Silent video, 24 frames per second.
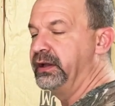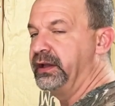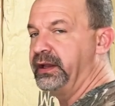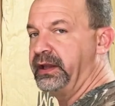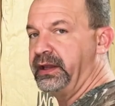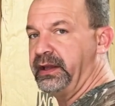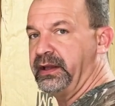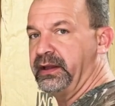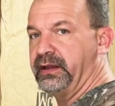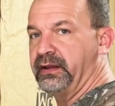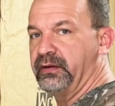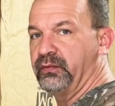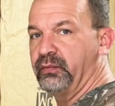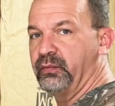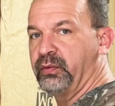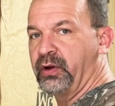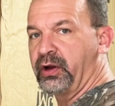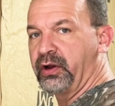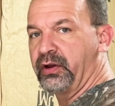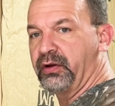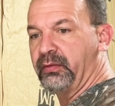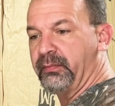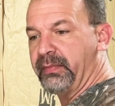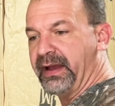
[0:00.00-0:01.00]
and
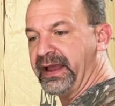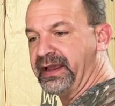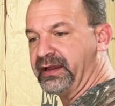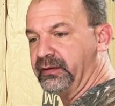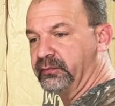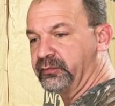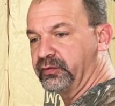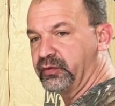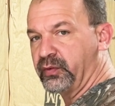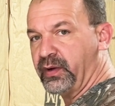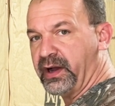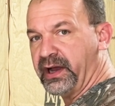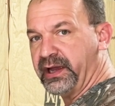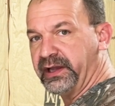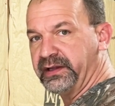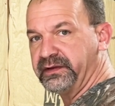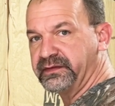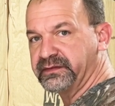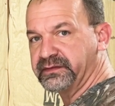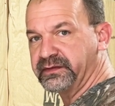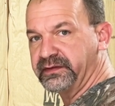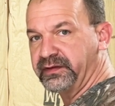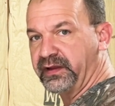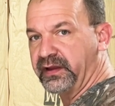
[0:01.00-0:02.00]
we're going to bake them
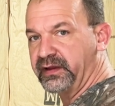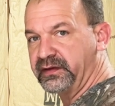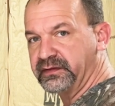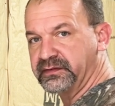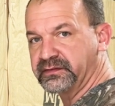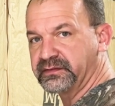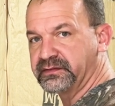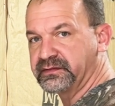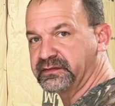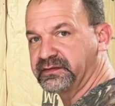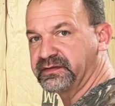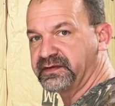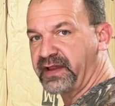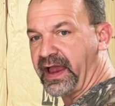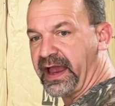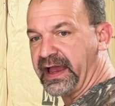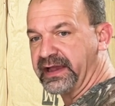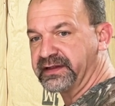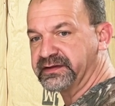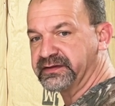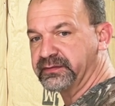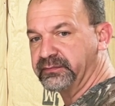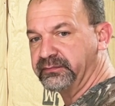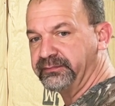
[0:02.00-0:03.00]
twice and then
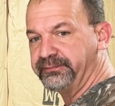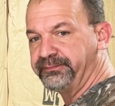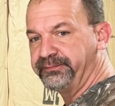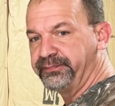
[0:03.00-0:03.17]
size them.